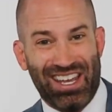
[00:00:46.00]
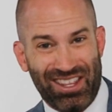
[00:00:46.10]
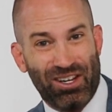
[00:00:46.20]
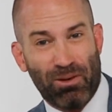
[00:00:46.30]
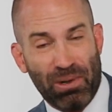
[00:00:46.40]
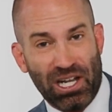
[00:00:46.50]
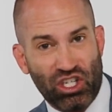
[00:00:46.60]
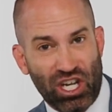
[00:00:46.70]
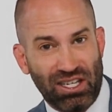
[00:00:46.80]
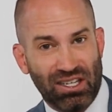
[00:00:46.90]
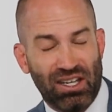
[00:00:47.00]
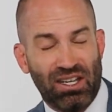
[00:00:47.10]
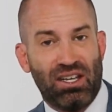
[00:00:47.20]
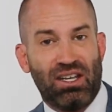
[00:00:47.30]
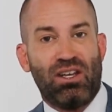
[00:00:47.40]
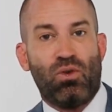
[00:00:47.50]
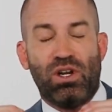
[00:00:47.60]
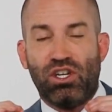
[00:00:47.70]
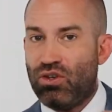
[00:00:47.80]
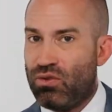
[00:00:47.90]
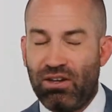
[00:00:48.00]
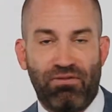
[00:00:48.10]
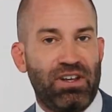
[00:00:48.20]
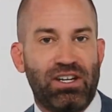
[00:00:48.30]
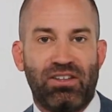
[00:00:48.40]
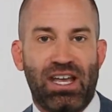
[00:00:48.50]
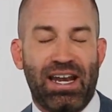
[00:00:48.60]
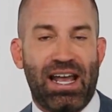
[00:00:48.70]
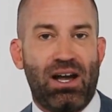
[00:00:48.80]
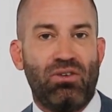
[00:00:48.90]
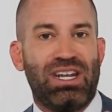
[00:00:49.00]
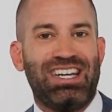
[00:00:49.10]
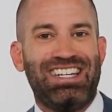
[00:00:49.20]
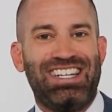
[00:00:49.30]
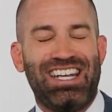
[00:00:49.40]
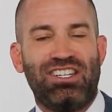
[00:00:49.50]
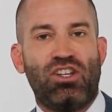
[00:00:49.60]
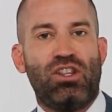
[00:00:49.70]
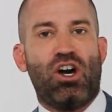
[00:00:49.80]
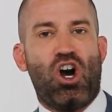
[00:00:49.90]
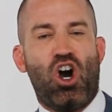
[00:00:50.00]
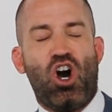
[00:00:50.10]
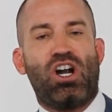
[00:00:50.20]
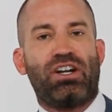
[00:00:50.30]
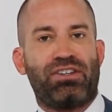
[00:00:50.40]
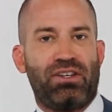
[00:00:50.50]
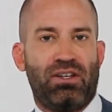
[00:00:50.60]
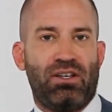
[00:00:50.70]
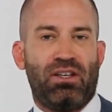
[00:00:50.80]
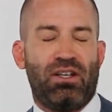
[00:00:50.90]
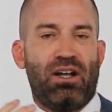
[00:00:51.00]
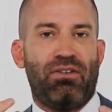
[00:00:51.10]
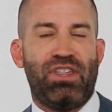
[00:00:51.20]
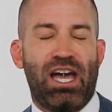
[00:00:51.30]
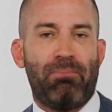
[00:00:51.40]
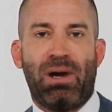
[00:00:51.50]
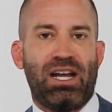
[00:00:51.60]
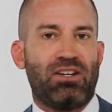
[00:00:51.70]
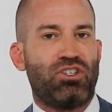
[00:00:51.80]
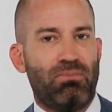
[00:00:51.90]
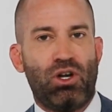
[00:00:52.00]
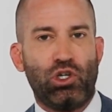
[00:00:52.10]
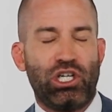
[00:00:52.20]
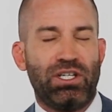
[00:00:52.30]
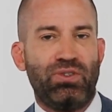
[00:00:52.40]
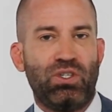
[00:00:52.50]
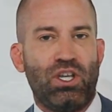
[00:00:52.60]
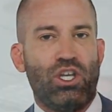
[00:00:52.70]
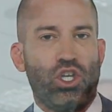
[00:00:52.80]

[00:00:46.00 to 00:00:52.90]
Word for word: and their budget, when you can figure that out and get to the heart of that buyer's emotions,